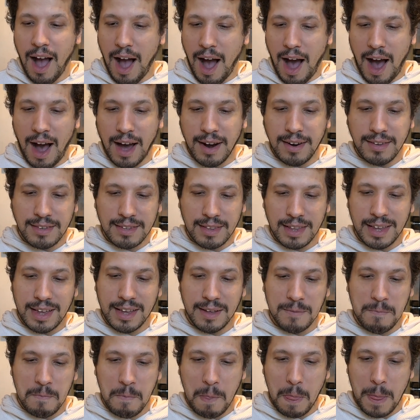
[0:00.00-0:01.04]

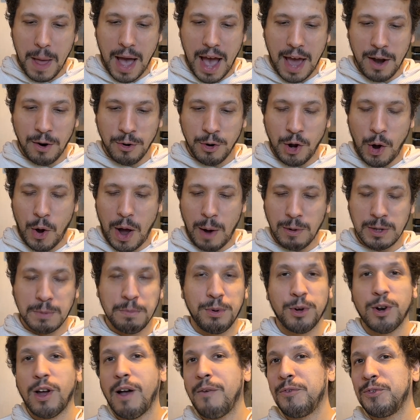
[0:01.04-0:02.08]
Honestly, I don't know. I was
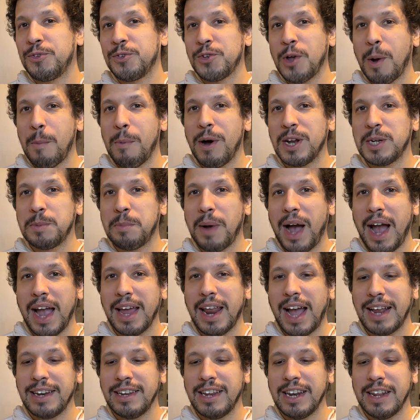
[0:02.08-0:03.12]
put off so much by
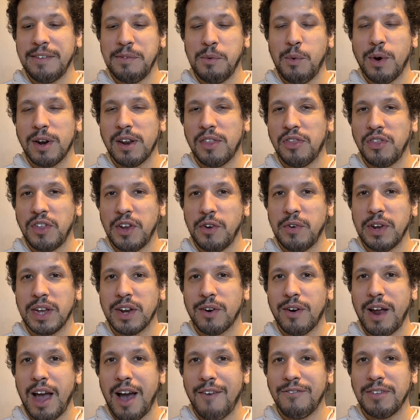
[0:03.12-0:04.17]
it. I didn't even want to theory
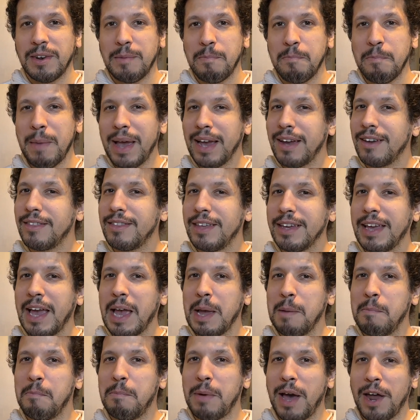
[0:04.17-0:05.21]
craft and make the
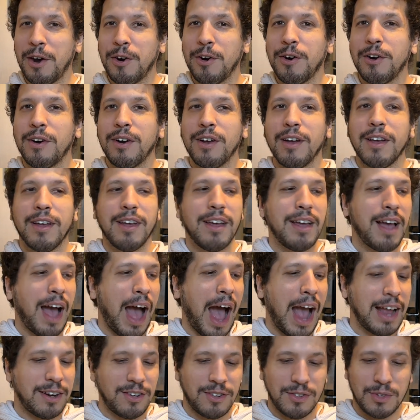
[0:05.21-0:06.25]
game better.
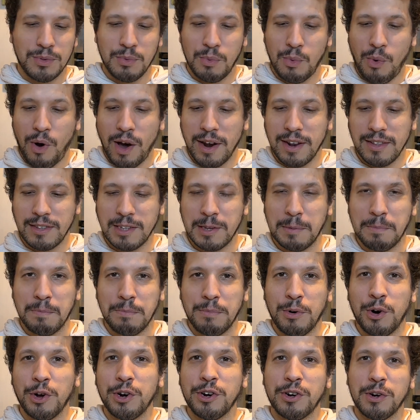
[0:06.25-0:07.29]
I just wanted to
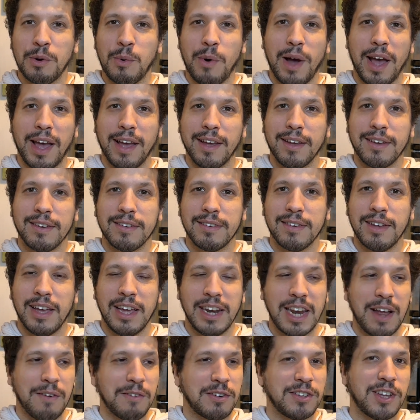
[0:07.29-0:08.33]
put it away
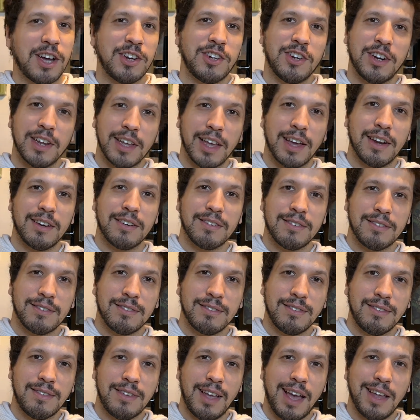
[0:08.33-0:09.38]
and never touch it again.
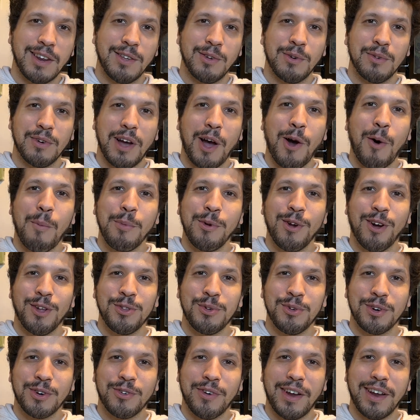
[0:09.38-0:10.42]
Anywho, I hope you're all
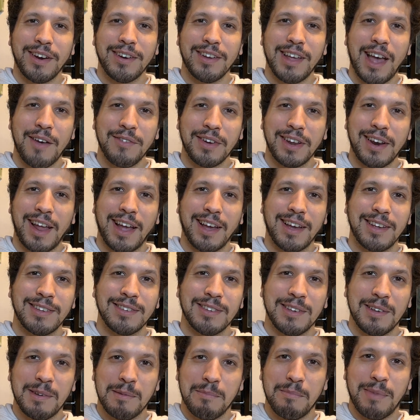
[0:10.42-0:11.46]
doing great. Have a good night,
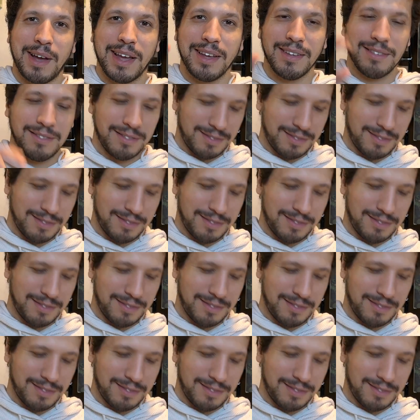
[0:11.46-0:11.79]
guys. Bye.